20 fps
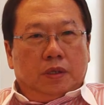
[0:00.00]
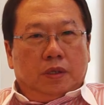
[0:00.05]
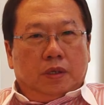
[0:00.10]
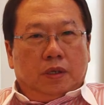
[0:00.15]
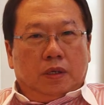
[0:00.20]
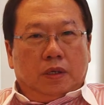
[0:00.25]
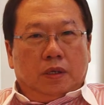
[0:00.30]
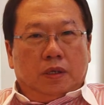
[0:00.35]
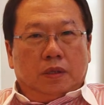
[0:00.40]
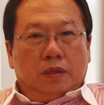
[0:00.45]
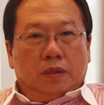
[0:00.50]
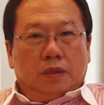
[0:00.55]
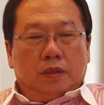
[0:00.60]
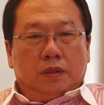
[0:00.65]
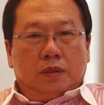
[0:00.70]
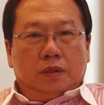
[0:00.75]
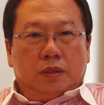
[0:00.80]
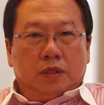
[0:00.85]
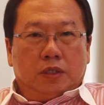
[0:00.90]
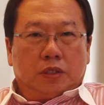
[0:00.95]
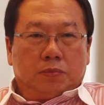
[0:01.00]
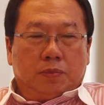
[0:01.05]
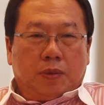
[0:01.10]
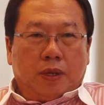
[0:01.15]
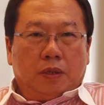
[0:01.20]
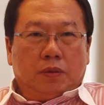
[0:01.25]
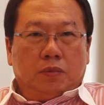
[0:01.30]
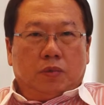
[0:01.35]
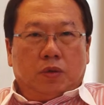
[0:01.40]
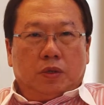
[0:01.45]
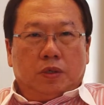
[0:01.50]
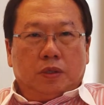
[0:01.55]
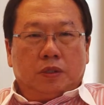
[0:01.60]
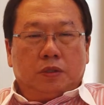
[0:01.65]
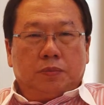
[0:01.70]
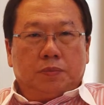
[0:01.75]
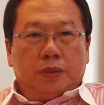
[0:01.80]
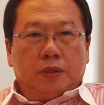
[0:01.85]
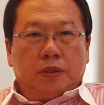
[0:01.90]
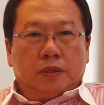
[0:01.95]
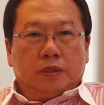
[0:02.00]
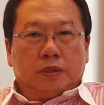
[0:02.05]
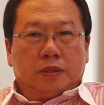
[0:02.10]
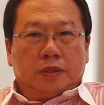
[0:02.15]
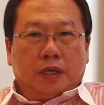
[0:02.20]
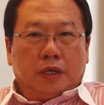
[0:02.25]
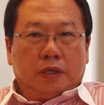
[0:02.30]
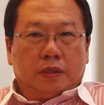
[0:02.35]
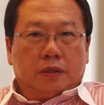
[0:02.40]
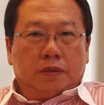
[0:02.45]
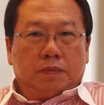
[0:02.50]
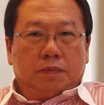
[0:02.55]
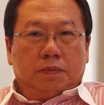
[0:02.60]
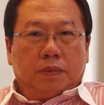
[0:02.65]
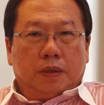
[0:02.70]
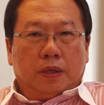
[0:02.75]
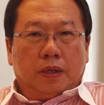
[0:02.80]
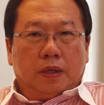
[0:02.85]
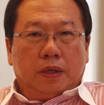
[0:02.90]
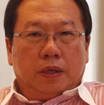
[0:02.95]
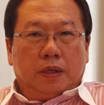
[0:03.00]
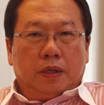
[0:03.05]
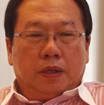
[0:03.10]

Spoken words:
uh, despite what has been said by